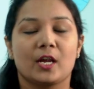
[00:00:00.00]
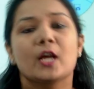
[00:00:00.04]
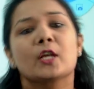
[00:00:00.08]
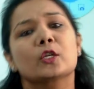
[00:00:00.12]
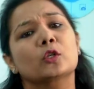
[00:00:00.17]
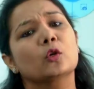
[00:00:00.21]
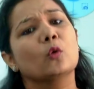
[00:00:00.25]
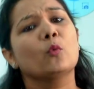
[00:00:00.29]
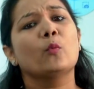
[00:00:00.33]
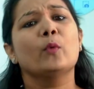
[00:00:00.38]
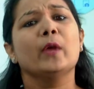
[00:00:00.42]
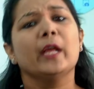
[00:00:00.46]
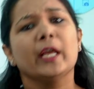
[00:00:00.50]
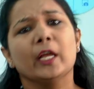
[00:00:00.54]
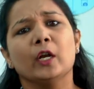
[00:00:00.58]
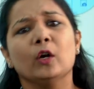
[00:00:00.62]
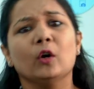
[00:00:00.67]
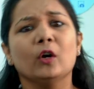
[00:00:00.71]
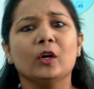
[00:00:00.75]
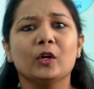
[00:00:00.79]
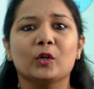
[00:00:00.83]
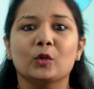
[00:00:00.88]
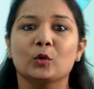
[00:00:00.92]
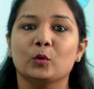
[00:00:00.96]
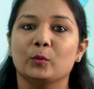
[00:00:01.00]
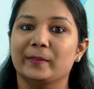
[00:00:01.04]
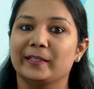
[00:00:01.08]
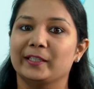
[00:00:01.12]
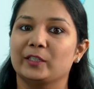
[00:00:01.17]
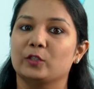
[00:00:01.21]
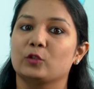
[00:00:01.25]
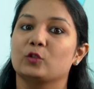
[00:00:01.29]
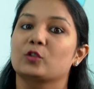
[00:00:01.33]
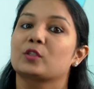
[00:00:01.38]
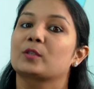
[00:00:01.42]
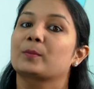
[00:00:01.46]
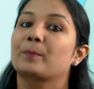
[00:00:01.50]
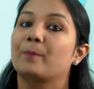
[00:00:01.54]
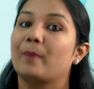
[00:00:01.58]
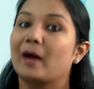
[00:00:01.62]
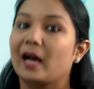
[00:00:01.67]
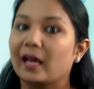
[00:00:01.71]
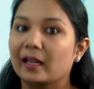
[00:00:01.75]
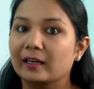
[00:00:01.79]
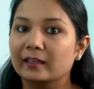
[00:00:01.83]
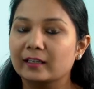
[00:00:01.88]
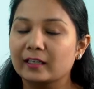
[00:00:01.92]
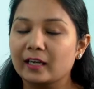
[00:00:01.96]
So where all do we use
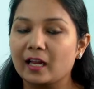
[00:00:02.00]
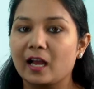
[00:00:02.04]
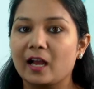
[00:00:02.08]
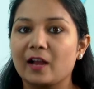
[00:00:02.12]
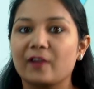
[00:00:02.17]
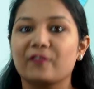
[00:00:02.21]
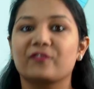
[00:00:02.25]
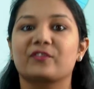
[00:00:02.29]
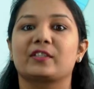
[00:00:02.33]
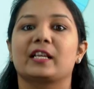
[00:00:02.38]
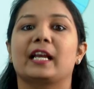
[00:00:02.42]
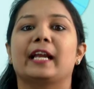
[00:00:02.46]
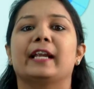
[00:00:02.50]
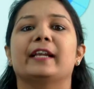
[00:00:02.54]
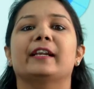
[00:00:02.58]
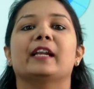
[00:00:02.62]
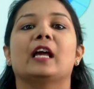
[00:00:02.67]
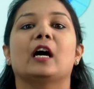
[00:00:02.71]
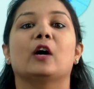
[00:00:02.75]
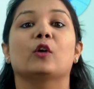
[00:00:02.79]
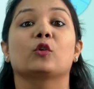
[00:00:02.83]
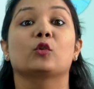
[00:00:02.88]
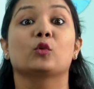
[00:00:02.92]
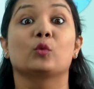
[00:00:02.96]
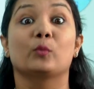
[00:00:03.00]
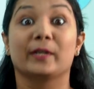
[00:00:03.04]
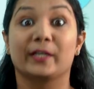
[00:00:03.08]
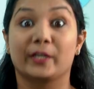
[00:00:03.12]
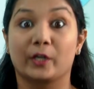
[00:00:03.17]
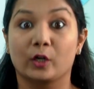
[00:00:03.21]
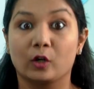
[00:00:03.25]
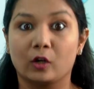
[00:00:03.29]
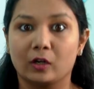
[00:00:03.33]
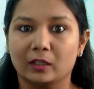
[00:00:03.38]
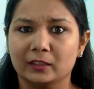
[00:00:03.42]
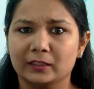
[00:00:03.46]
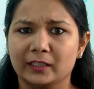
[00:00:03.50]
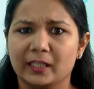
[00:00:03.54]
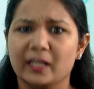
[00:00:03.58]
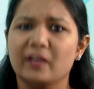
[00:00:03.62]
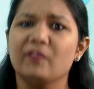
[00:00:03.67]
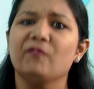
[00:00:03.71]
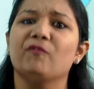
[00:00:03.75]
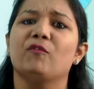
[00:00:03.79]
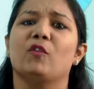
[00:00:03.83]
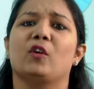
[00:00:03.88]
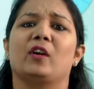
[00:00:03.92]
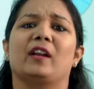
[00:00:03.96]
bar graphs and how do we draw
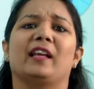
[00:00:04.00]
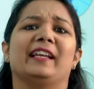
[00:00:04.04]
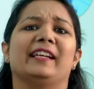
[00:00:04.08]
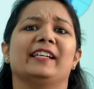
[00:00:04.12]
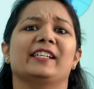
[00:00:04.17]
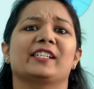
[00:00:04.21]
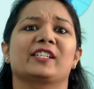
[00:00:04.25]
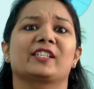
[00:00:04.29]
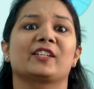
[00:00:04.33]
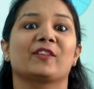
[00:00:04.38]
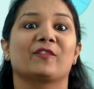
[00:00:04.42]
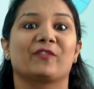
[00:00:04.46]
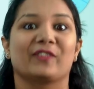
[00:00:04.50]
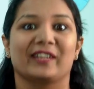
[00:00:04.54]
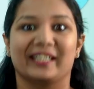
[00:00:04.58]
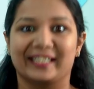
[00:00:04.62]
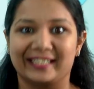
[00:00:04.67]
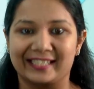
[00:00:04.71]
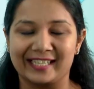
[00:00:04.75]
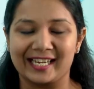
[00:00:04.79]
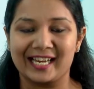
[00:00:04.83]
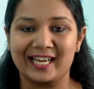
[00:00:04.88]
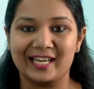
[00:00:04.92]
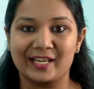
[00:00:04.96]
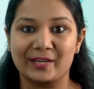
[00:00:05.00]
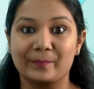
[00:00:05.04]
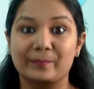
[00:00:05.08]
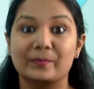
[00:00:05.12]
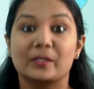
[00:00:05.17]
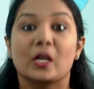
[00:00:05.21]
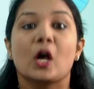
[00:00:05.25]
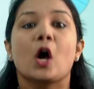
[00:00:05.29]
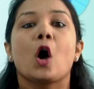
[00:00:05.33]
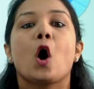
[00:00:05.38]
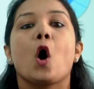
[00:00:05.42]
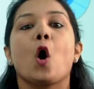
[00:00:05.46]
them? What are its different types?